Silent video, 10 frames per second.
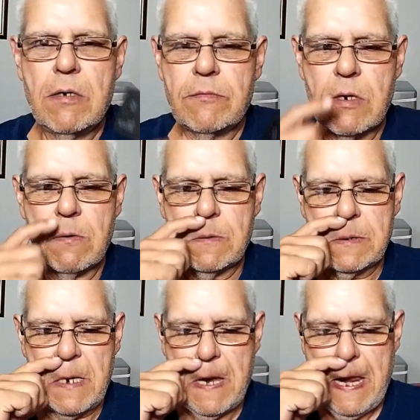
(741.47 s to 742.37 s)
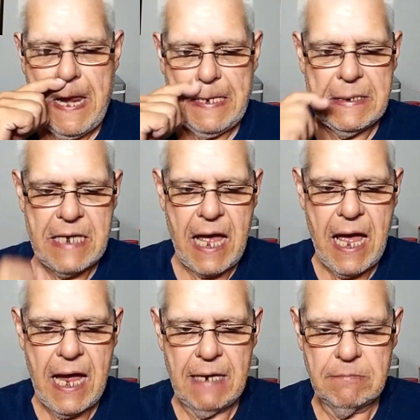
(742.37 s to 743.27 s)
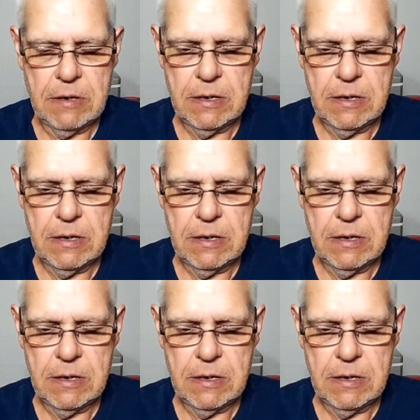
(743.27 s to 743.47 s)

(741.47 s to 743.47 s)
There's a time